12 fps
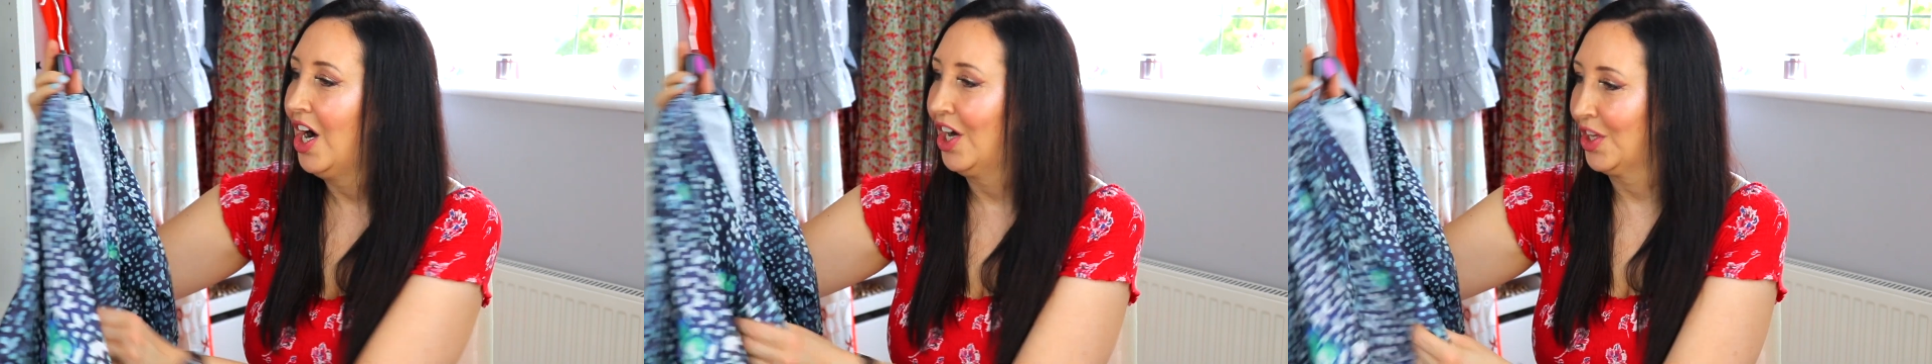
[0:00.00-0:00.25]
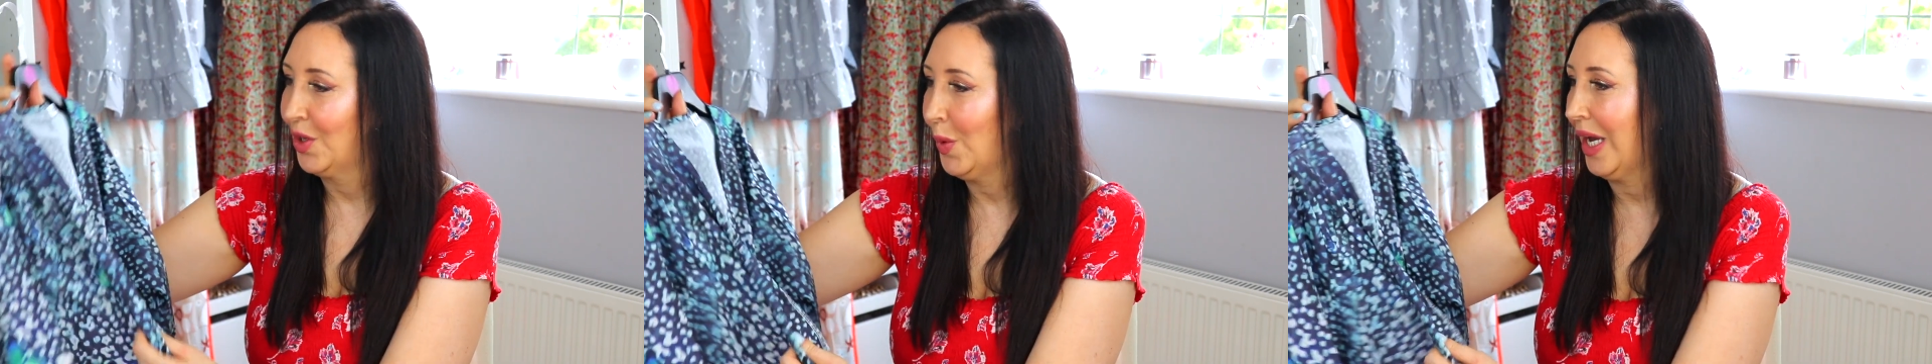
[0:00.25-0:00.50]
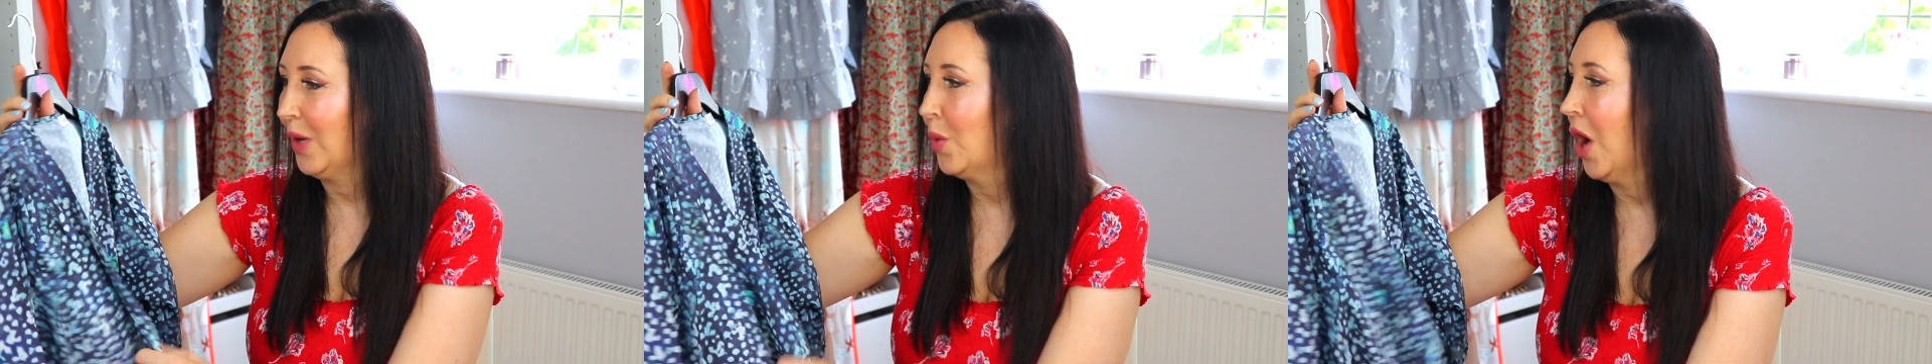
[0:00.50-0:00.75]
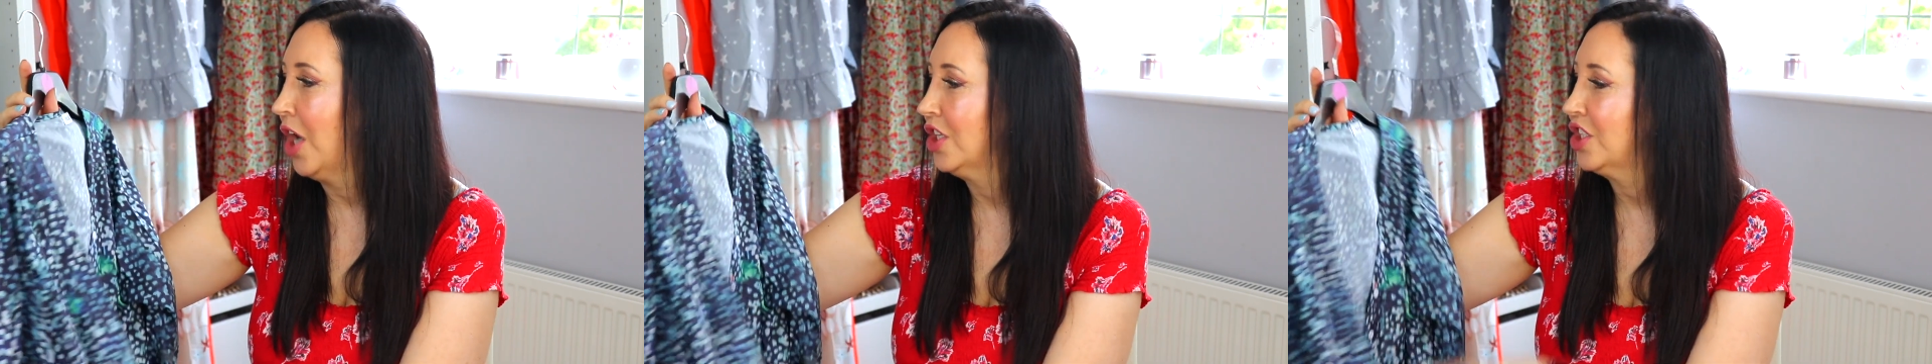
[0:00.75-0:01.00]
on a quick
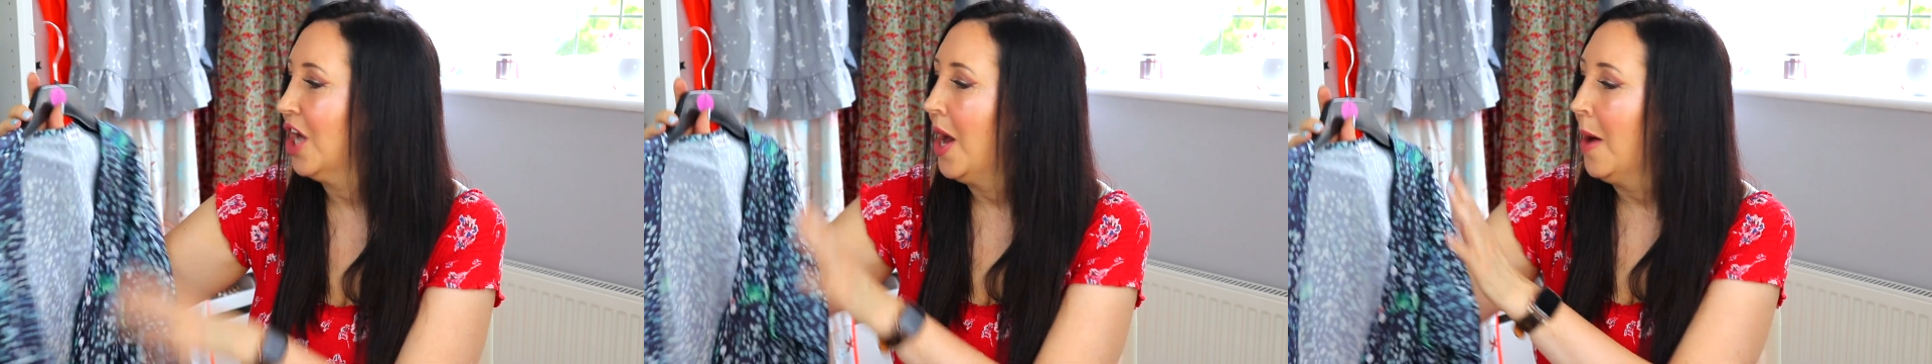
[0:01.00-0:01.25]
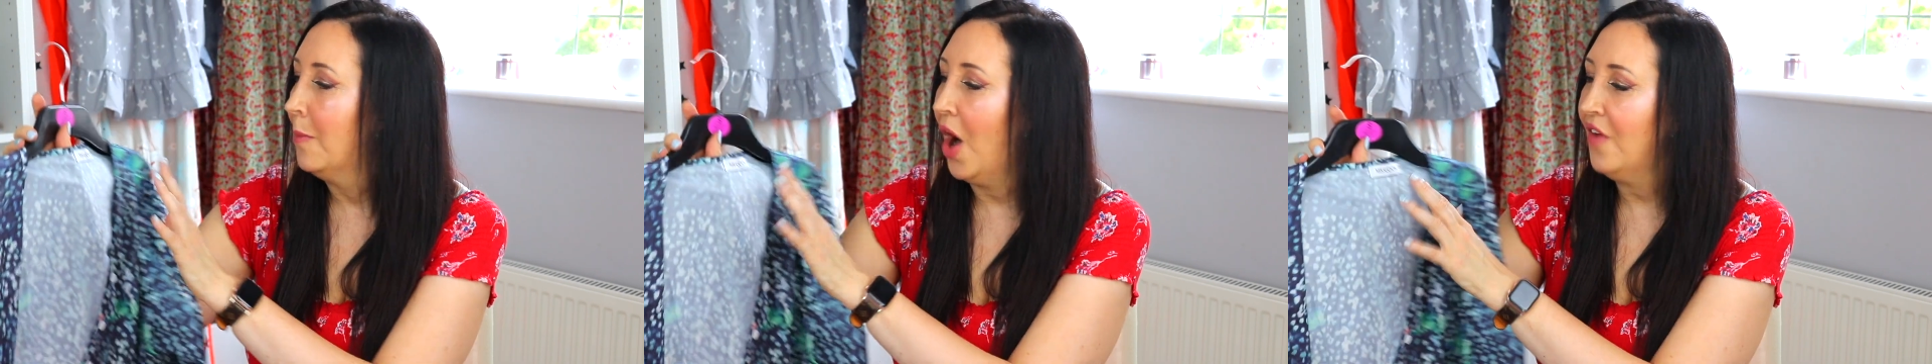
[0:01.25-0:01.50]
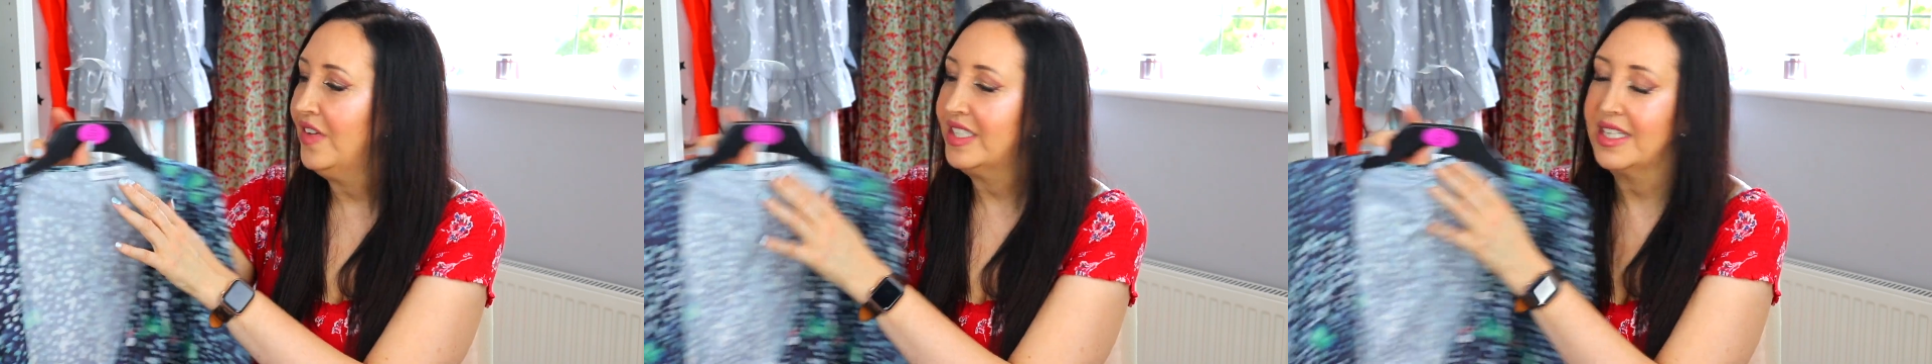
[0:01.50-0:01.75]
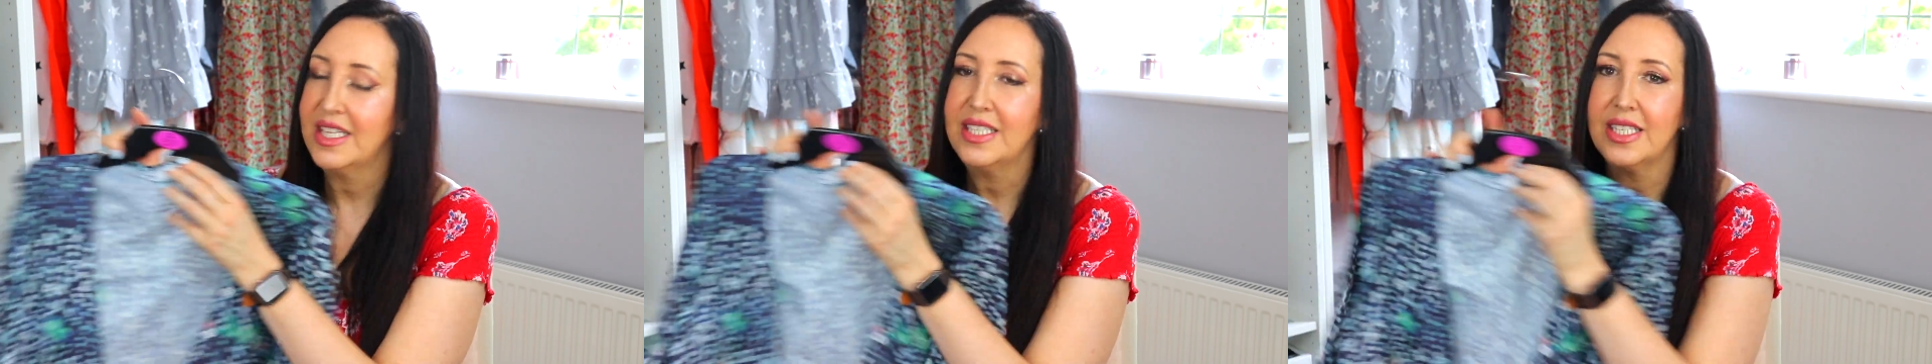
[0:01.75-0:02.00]
wash, but
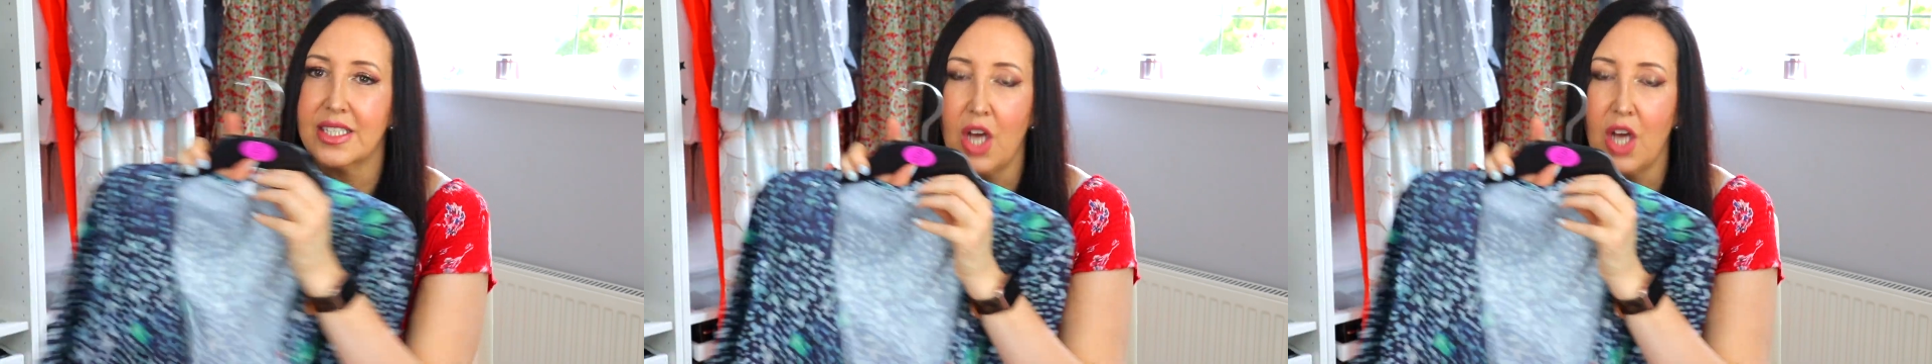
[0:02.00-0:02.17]
obviously this has